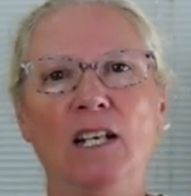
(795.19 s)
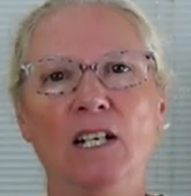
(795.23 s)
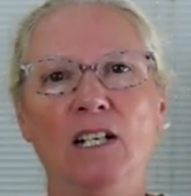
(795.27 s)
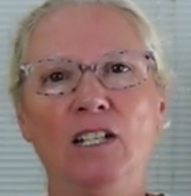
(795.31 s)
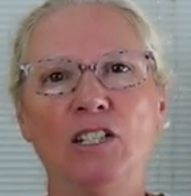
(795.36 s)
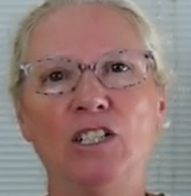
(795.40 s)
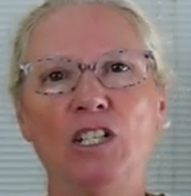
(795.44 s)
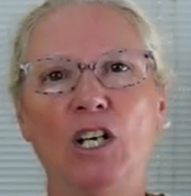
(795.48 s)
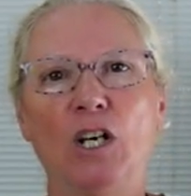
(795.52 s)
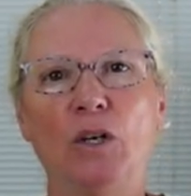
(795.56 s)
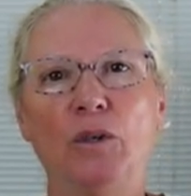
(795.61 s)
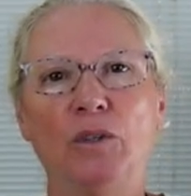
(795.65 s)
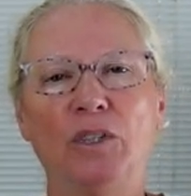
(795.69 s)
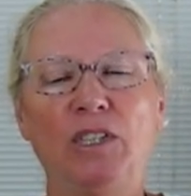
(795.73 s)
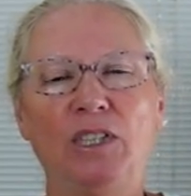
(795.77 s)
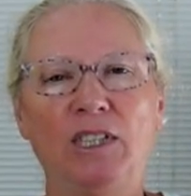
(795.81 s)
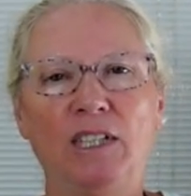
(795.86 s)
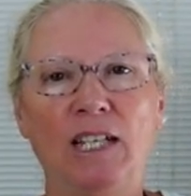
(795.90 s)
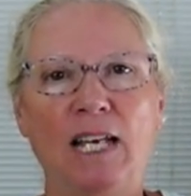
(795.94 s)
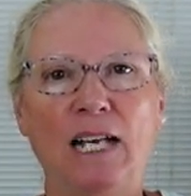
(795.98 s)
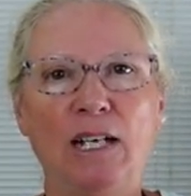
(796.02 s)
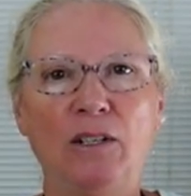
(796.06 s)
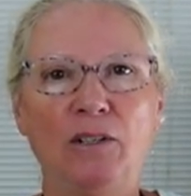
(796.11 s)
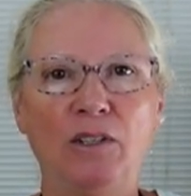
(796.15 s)
So
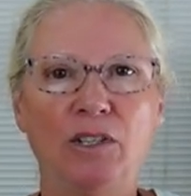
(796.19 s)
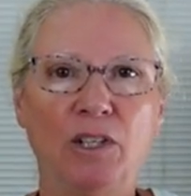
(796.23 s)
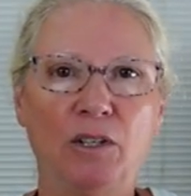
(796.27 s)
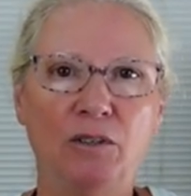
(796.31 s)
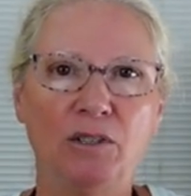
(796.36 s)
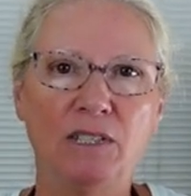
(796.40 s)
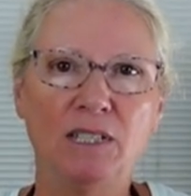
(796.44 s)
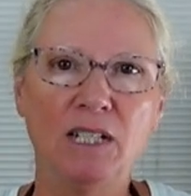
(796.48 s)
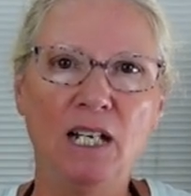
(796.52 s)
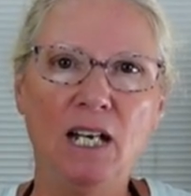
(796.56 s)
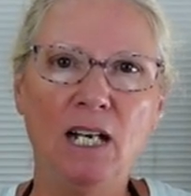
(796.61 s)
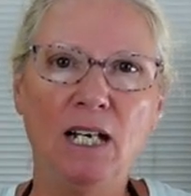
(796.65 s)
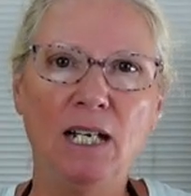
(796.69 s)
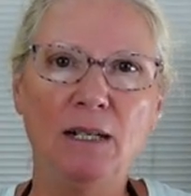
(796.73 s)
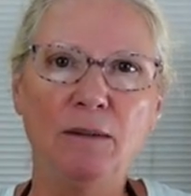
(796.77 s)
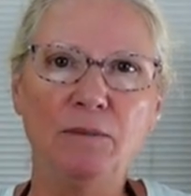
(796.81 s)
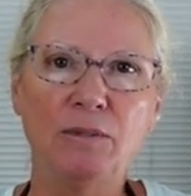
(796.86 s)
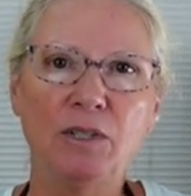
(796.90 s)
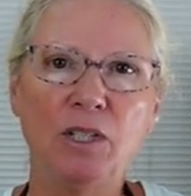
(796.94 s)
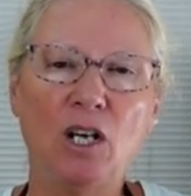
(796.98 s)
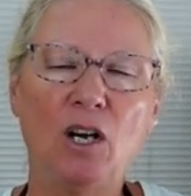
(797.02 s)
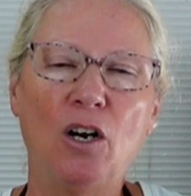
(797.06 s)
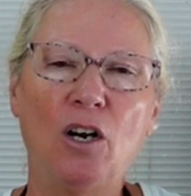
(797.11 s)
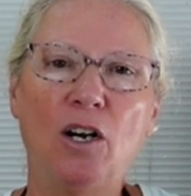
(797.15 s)
that those
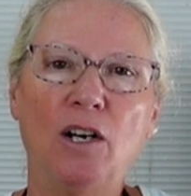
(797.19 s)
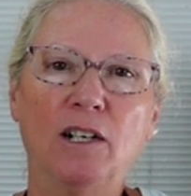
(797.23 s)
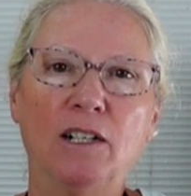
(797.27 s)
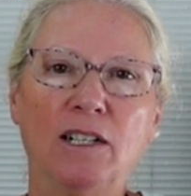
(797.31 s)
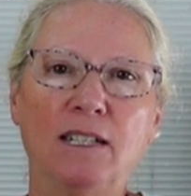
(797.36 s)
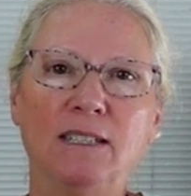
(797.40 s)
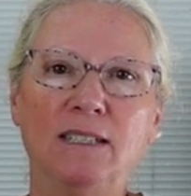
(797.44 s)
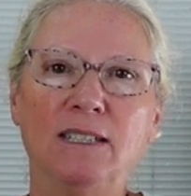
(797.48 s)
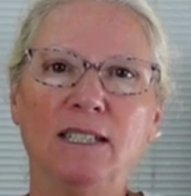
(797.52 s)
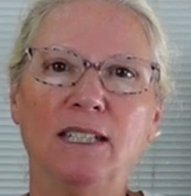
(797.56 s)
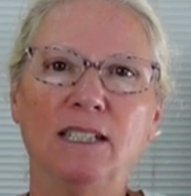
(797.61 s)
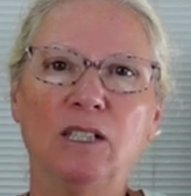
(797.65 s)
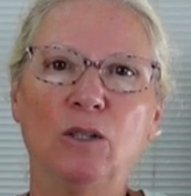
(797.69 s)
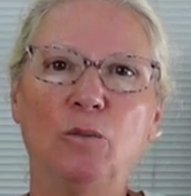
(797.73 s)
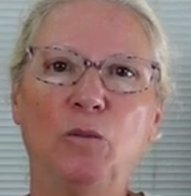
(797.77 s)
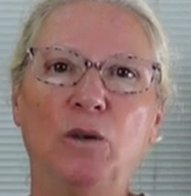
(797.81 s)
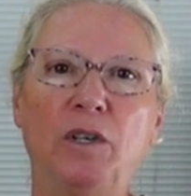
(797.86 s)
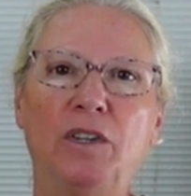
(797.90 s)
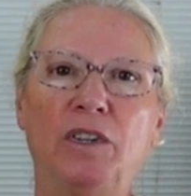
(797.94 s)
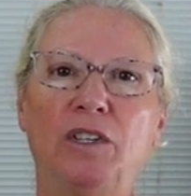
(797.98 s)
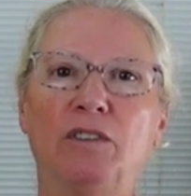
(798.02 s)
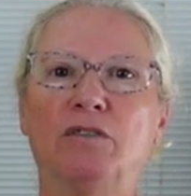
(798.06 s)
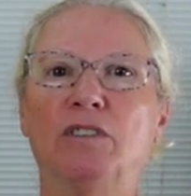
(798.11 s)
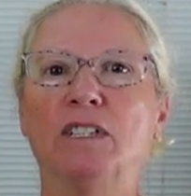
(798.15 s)
times are consistent
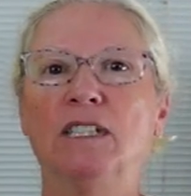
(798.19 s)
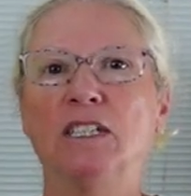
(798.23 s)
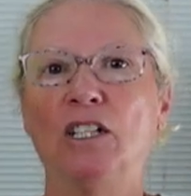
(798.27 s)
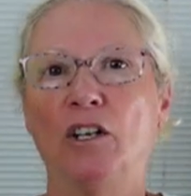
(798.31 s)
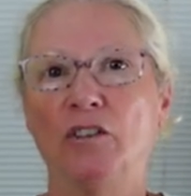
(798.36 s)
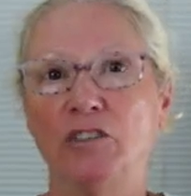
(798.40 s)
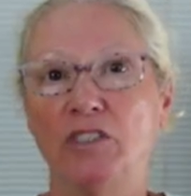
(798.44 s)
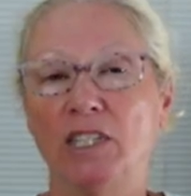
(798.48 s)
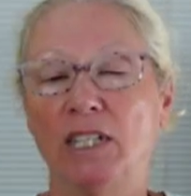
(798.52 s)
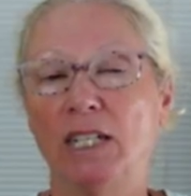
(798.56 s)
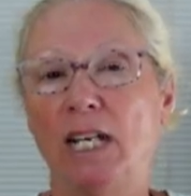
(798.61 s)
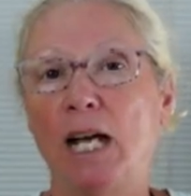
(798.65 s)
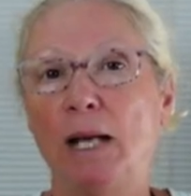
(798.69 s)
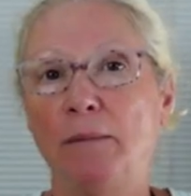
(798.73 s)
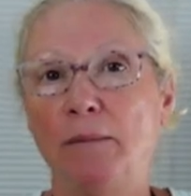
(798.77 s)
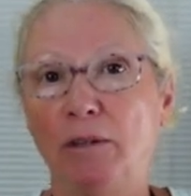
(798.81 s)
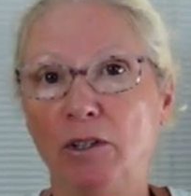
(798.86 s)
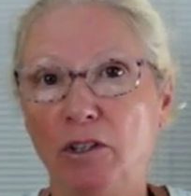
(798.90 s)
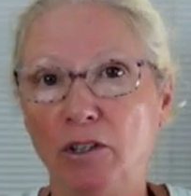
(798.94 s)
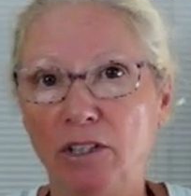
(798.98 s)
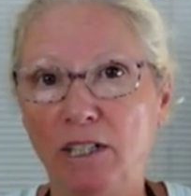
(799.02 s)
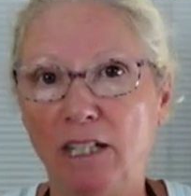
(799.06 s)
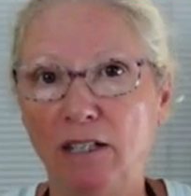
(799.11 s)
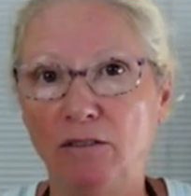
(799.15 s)
with the results that I'm
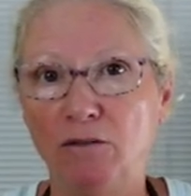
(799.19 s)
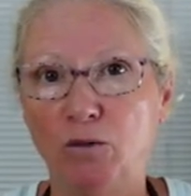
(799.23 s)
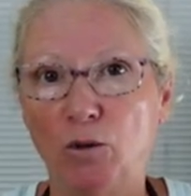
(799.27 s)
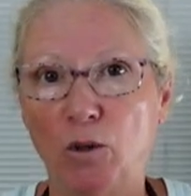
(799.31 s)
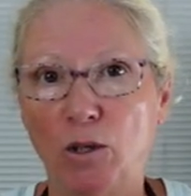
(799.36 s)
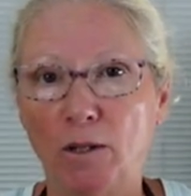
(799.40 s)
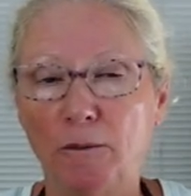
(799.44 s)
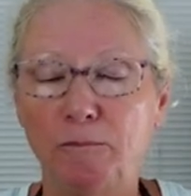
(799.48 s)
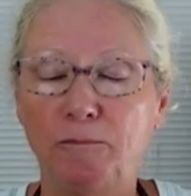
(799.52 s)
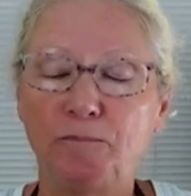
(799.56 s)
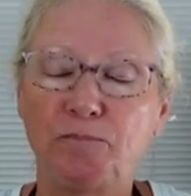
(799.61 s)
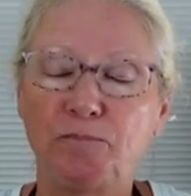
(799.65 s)
looking for.